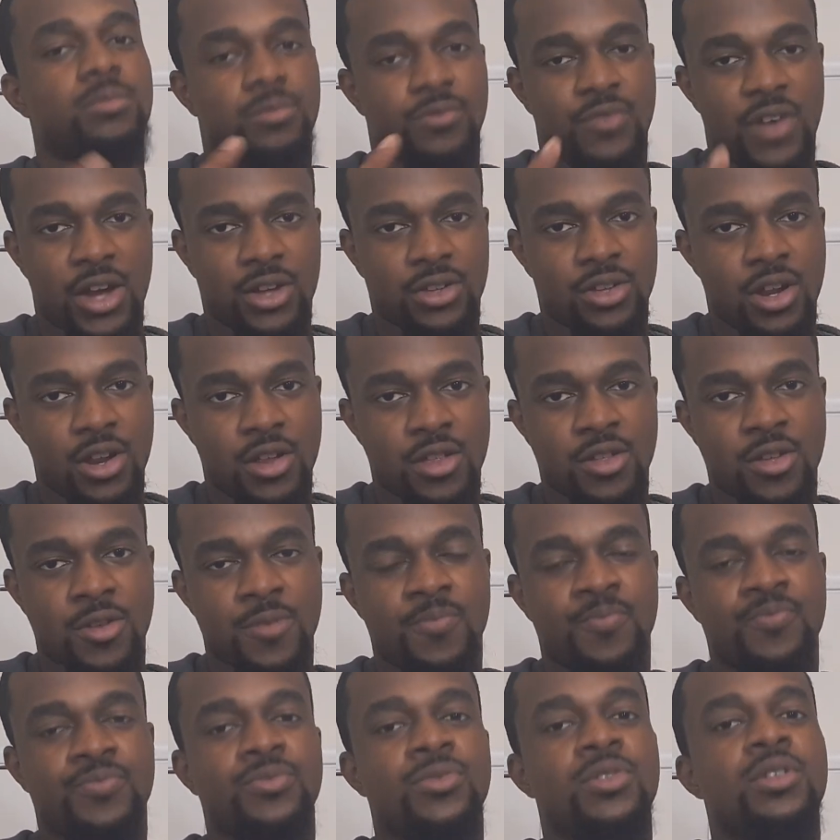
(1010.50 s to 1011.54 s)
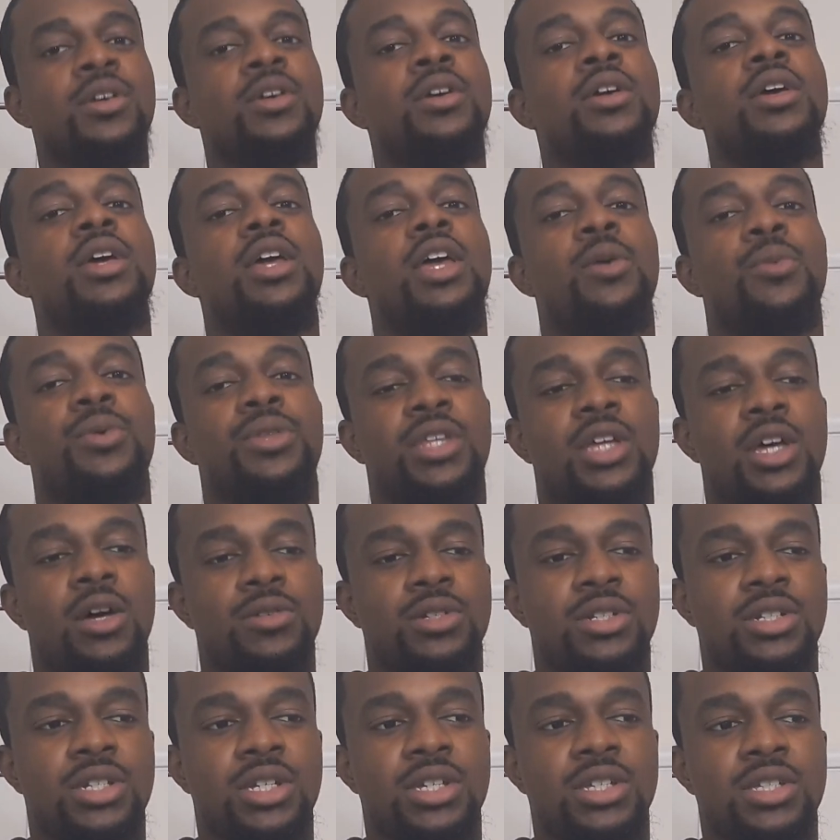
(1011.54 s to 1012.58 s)
factor that in. And with the LG
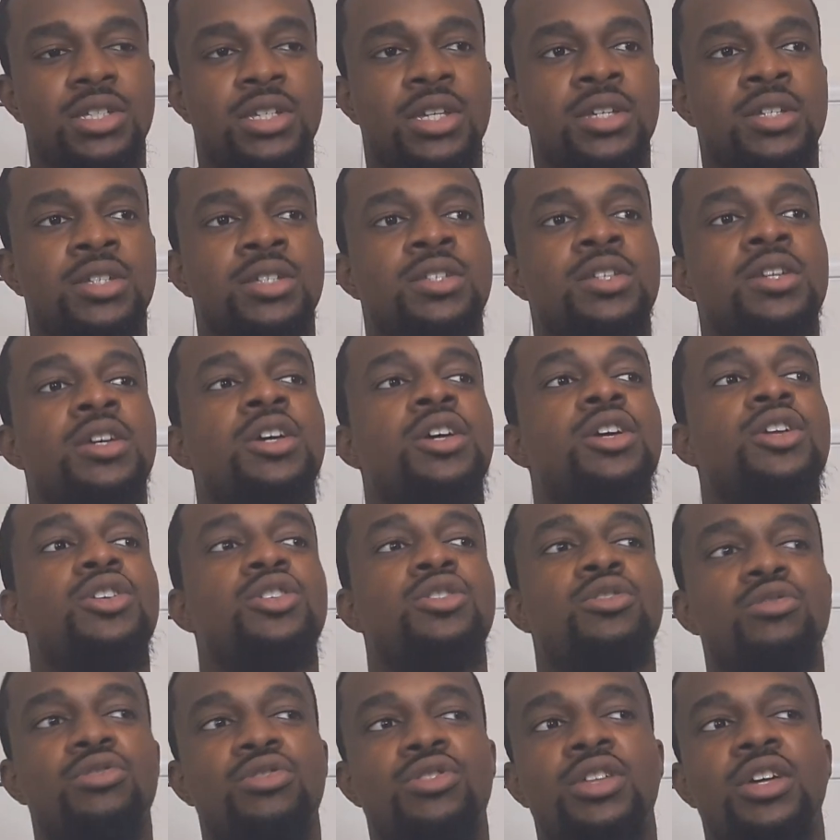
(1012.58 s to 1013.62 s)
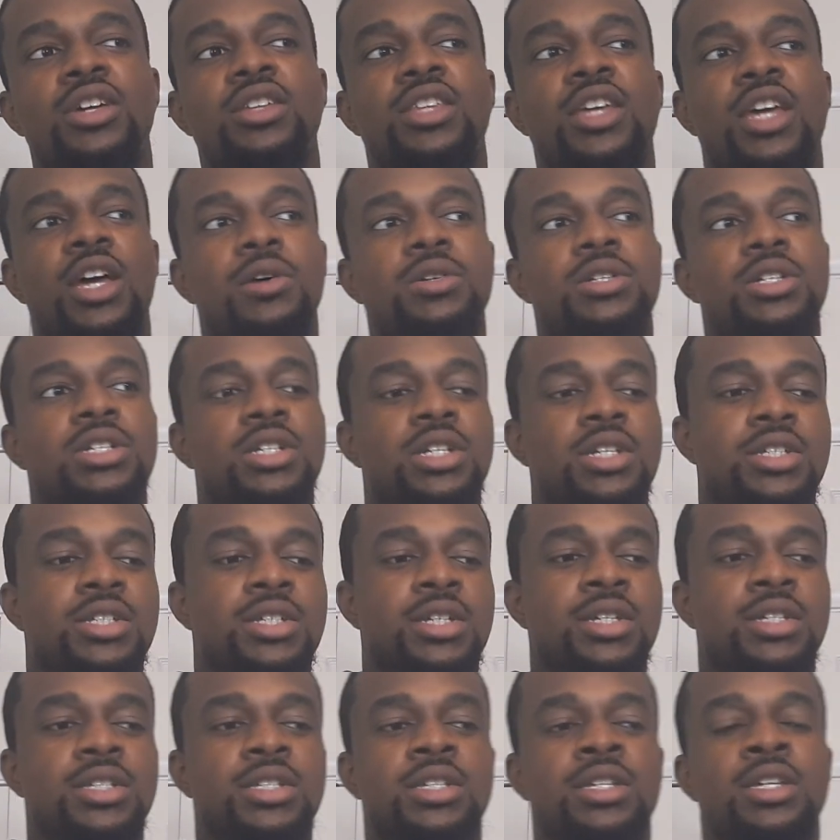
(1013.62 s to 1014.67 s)
G6, do you think the LG
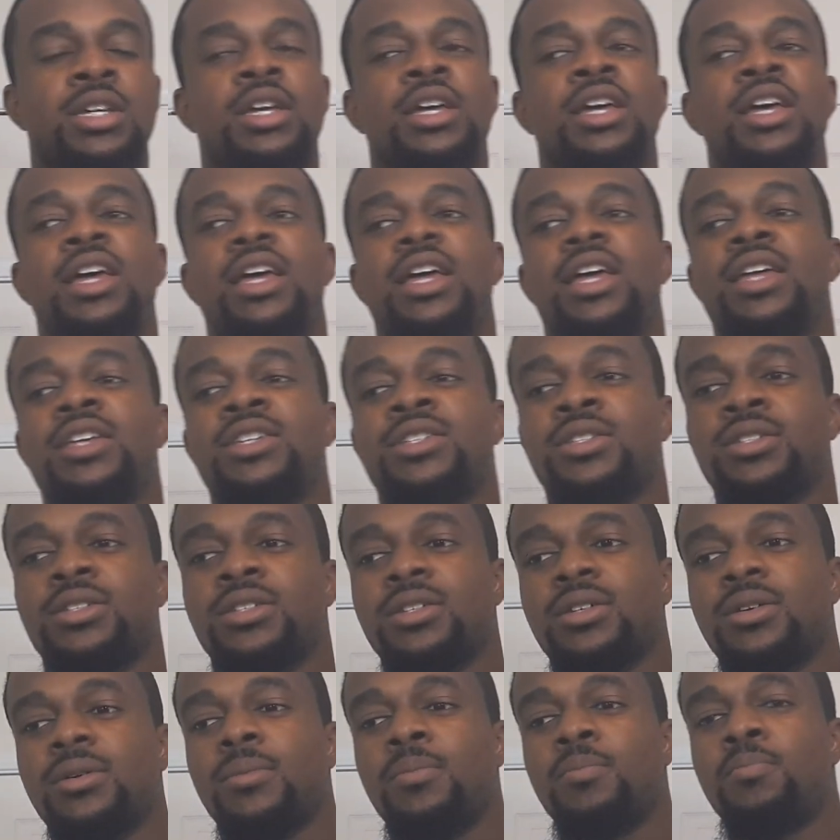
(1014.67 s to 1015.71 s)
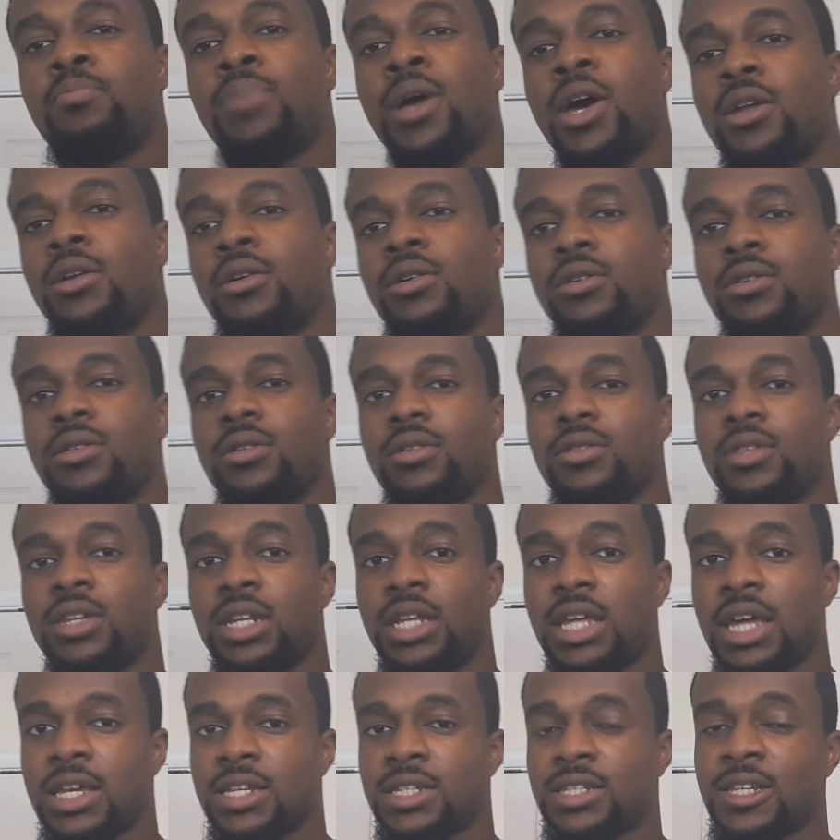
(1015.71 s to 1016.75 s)
G6 is better than
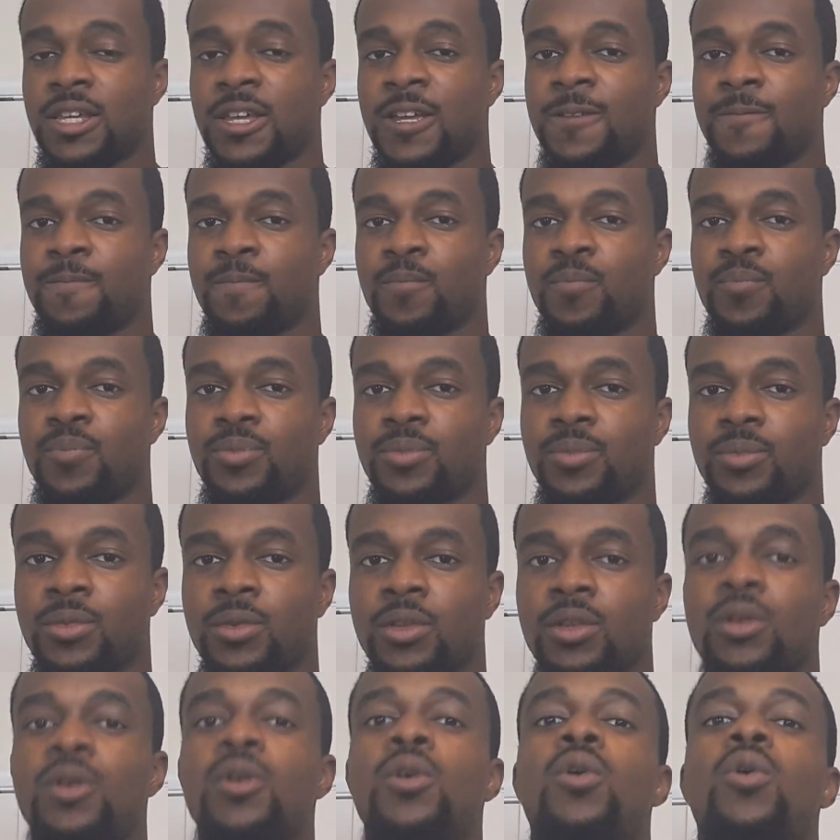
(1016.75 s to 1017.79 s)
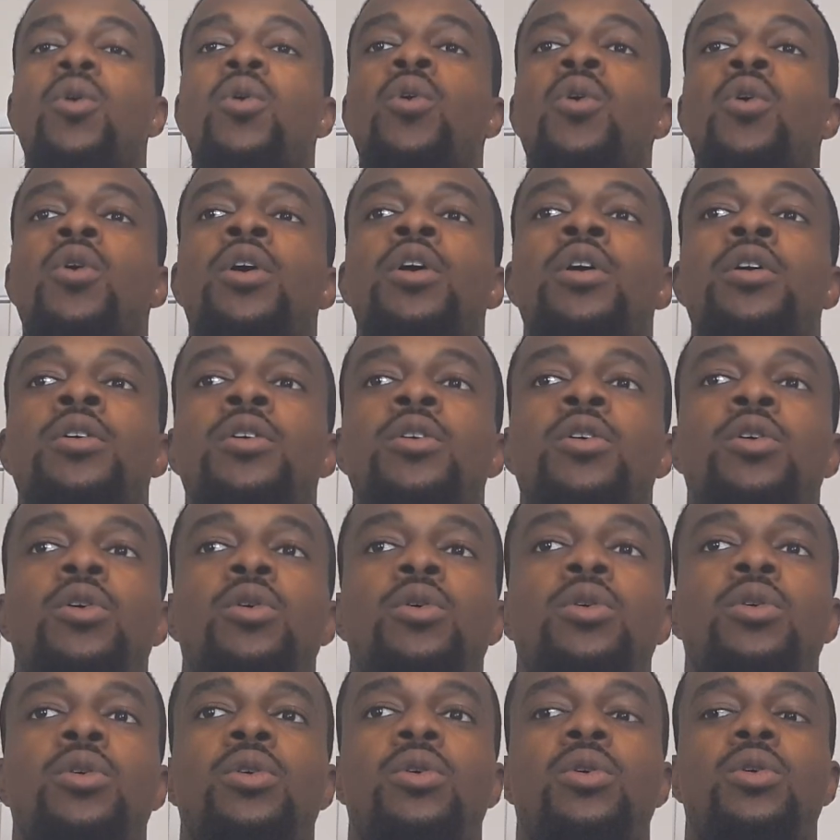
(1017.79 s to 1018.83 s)
the S8, or
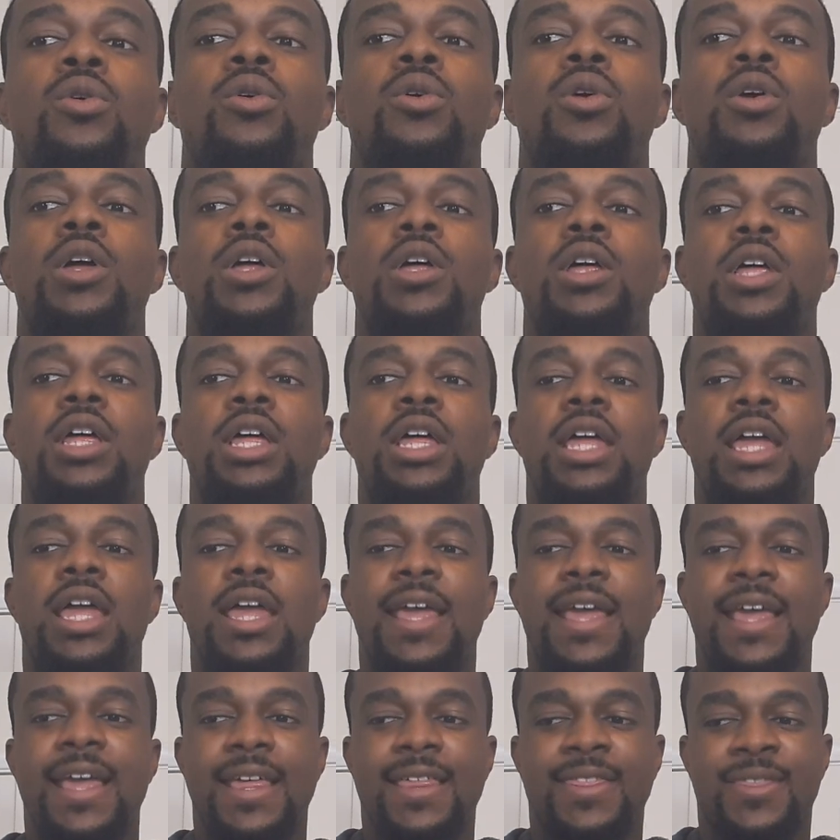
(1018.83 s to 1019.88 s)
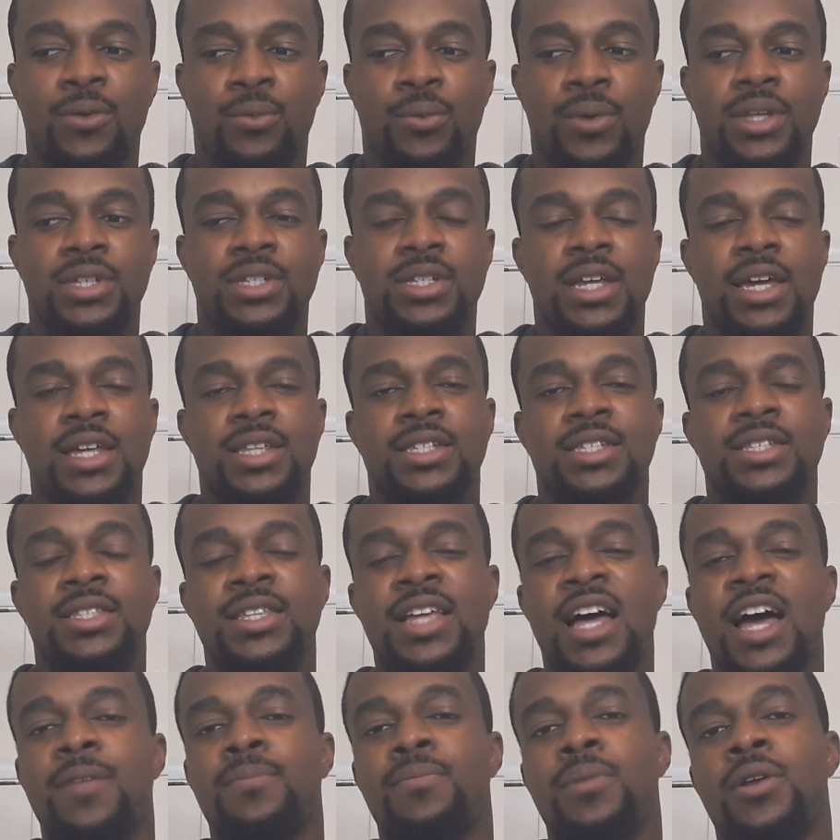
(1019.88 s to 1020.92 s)
the reason that it's
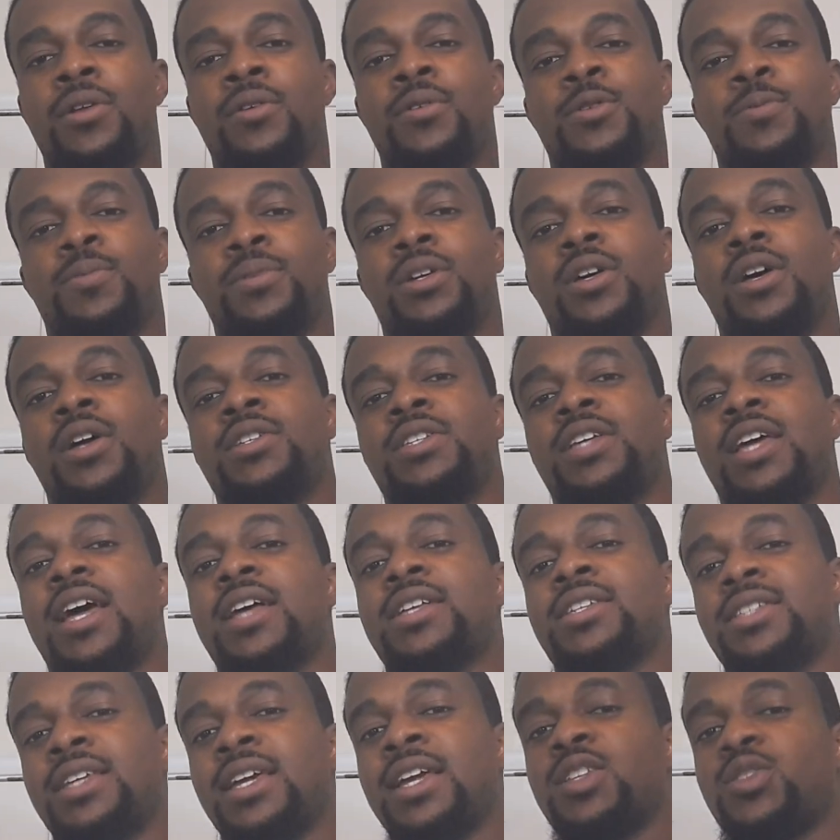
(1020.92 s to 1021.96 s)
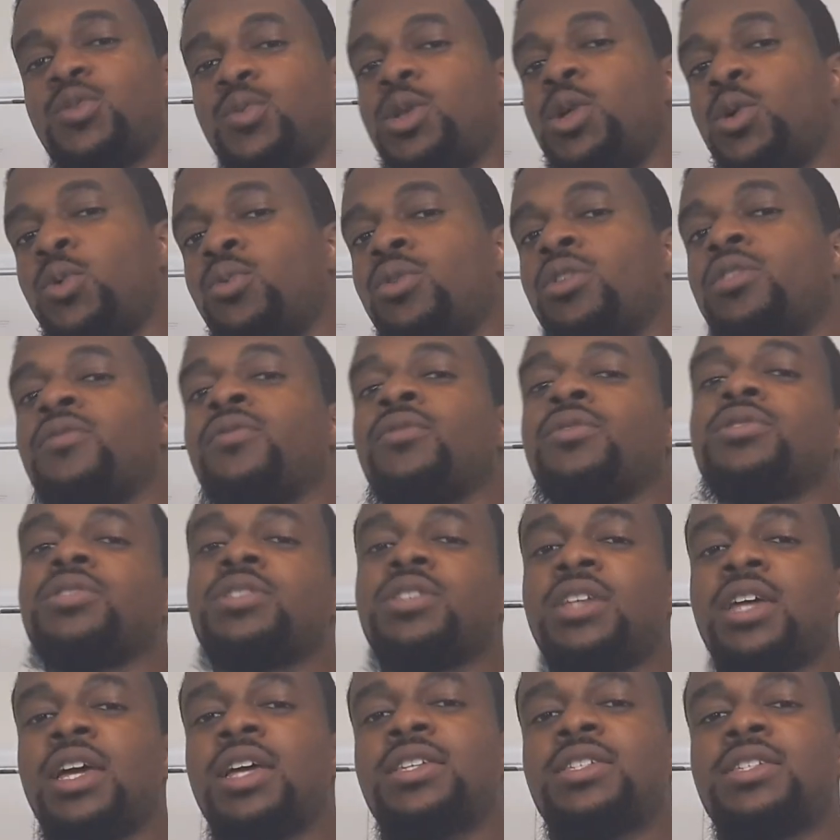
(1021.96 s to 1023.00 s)
not better is because it has the 821 versus
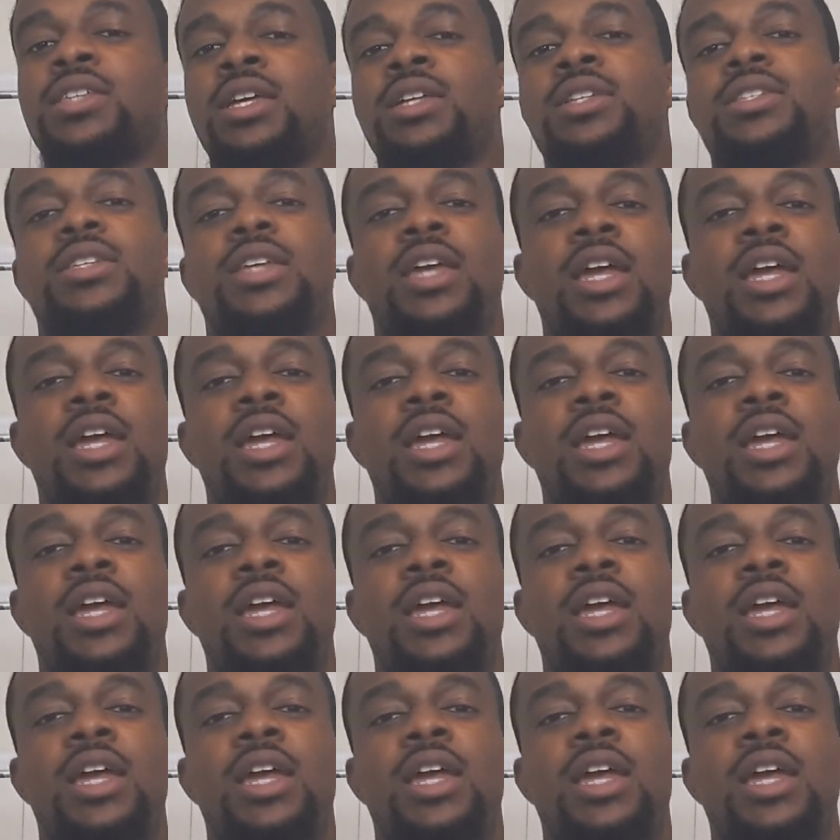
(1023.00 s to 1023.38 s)
the S8's